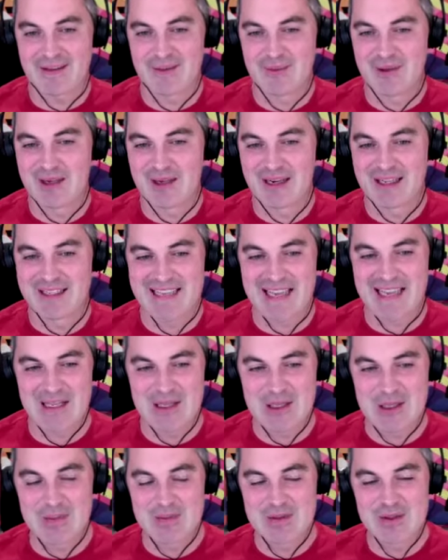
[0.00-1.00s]
We're going to tell
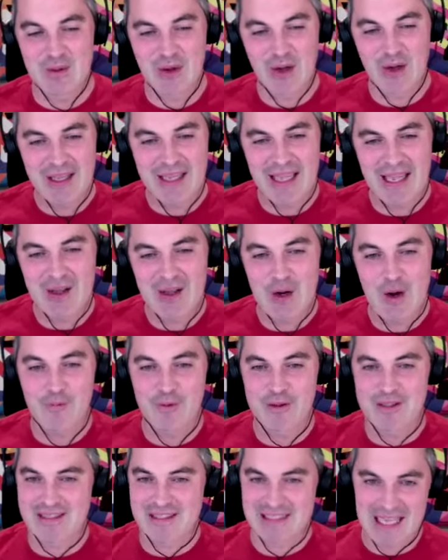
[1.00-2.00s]
them. So we're going to kick it off
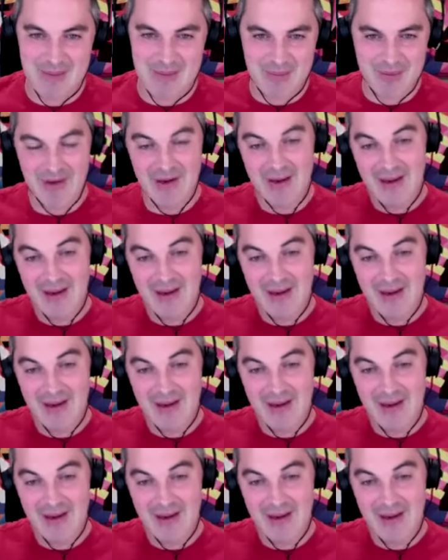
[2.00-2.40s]
with sleep.